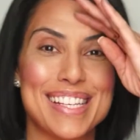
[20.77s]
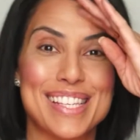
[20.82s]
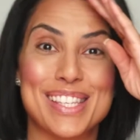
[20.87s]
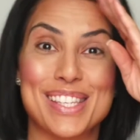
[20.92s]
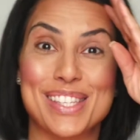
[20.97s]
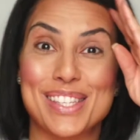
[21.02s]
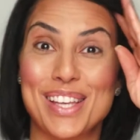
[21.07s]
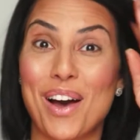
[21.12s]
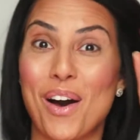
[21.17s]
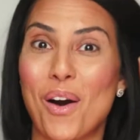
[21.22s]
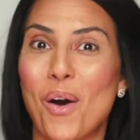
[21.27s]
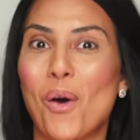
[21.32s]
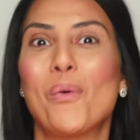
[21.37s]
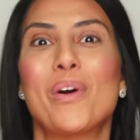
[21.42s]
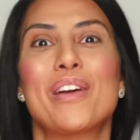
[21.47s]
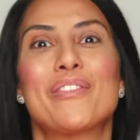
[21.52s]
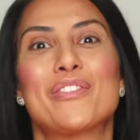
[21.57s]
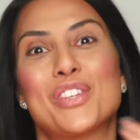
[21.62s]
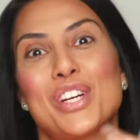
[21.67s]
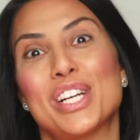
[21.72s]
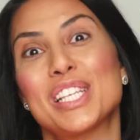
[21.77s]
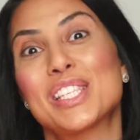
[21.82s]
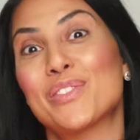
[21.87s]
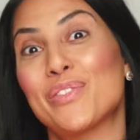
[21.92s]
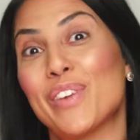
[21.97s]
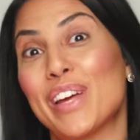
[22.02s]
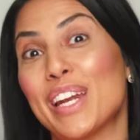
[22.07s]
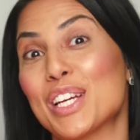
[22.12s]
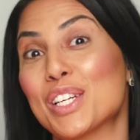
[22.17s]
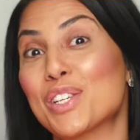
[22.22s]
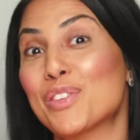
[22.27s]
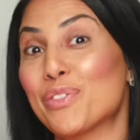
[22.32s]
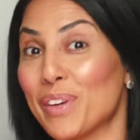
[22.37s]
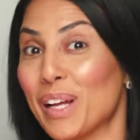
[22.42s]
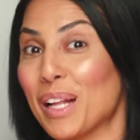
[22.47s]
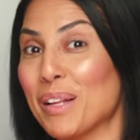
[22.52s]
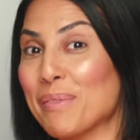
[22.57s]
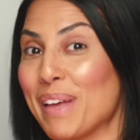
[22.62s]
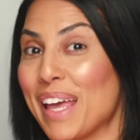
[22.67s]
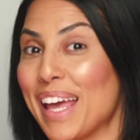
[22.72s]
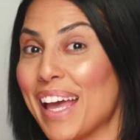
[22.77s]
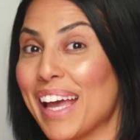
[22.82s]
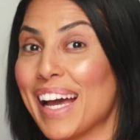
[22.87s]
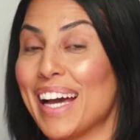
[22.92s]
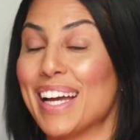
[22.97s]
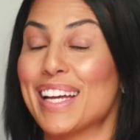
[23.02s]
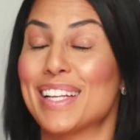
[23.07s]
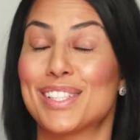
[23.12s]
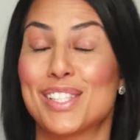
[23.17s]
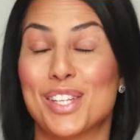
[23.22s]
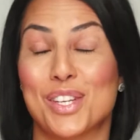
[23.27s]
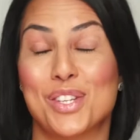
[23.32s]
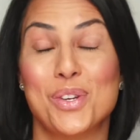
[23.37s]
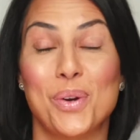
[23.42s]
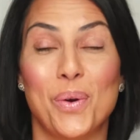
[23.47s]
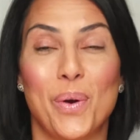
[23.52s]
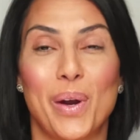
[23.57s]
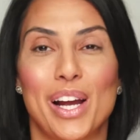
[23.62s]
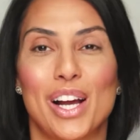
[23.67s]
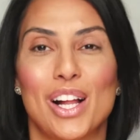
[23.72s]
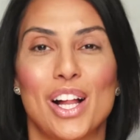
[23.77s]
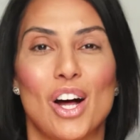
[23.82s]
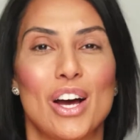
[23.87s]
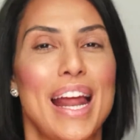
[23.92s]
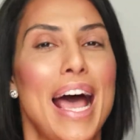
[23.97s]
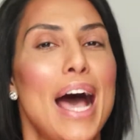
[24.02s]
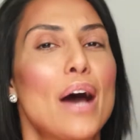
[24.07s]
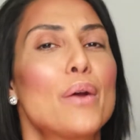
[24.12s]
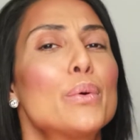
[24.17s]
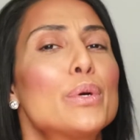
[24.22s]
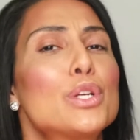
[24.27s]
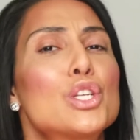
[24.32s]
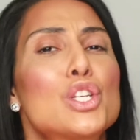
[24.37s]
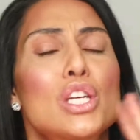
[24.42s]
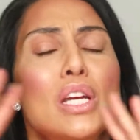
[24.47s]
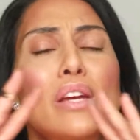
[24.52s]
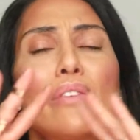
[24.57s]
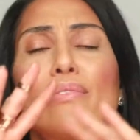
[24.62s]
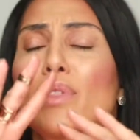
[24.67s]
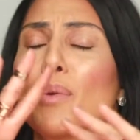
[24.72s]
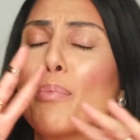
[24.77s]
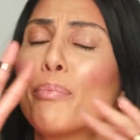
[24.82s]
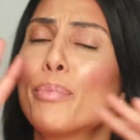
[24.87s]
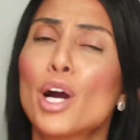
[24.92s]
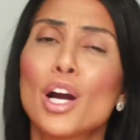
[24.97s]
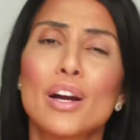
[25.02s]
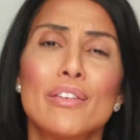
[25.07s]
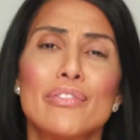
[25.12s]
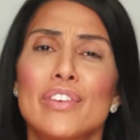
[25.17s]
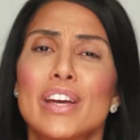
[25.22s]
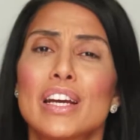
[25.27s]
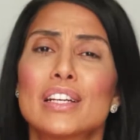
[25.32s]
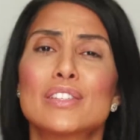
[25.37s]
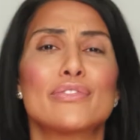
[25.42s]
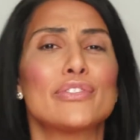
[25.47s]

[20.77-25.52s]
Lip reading: So we've just finished filming a tutorial on how to achieve the perfect,